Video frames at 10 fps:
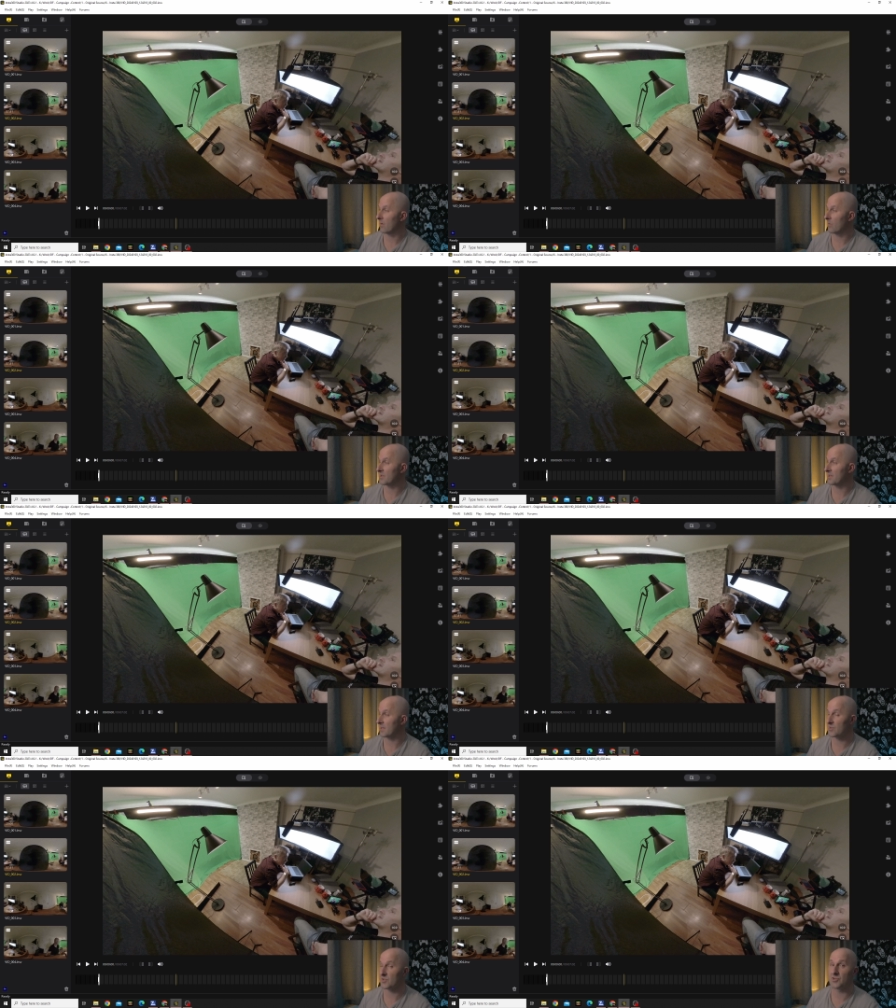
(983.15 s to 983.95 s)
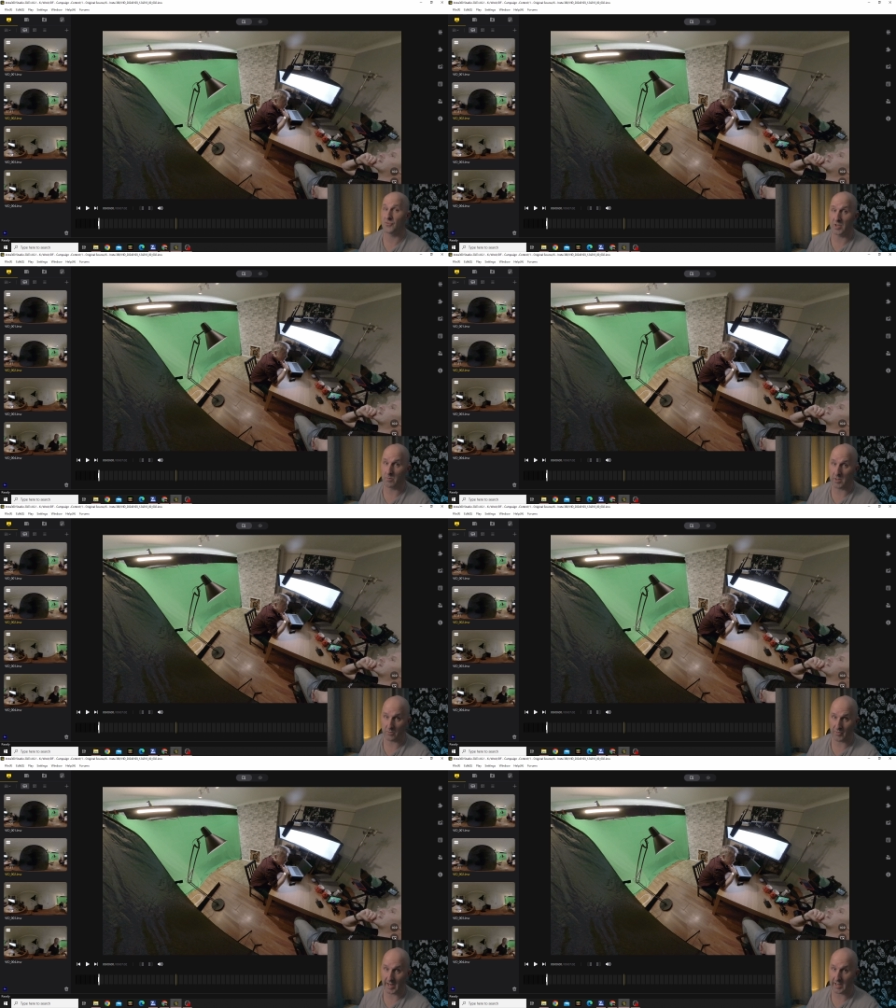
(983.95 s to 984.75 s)
which is extremely
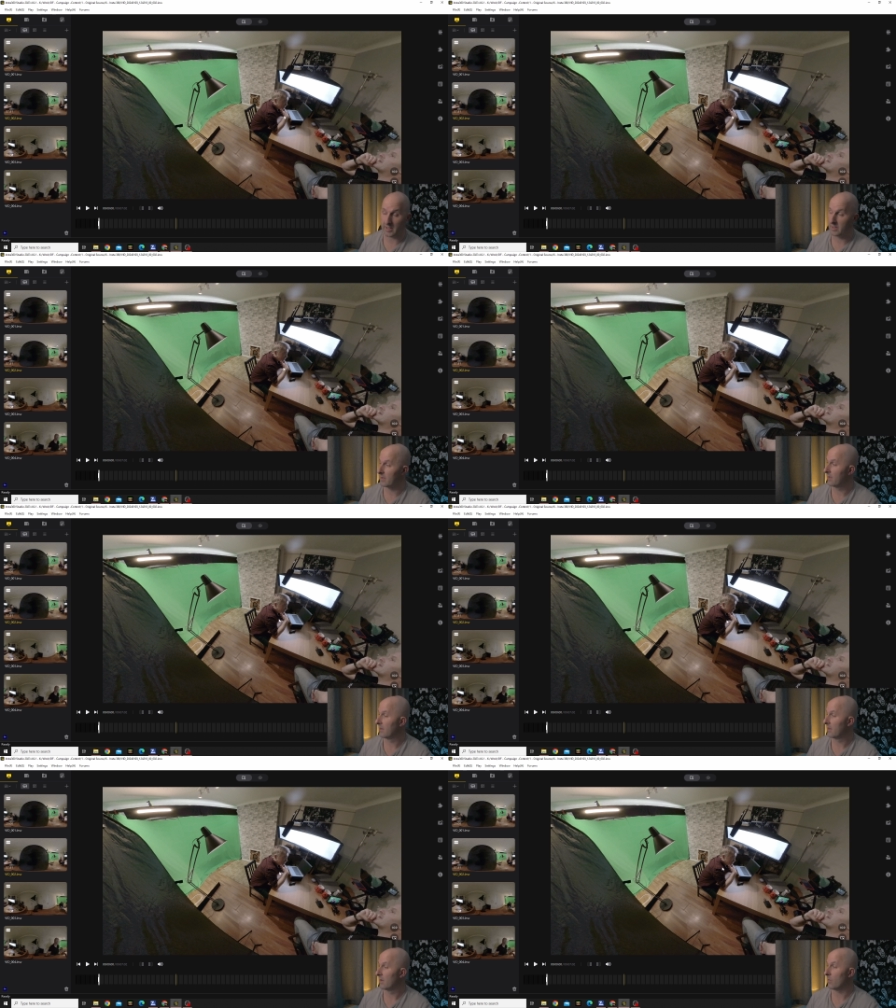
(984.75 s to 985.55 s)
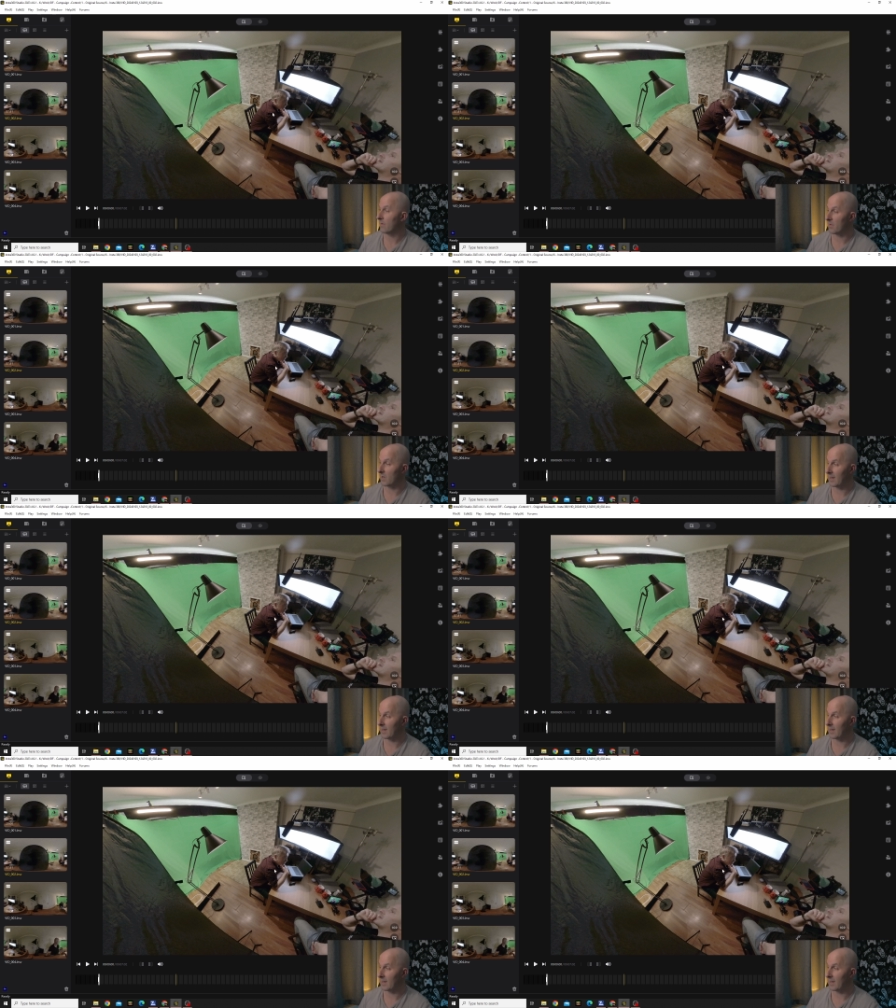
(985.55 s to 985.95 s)
rare. We've got a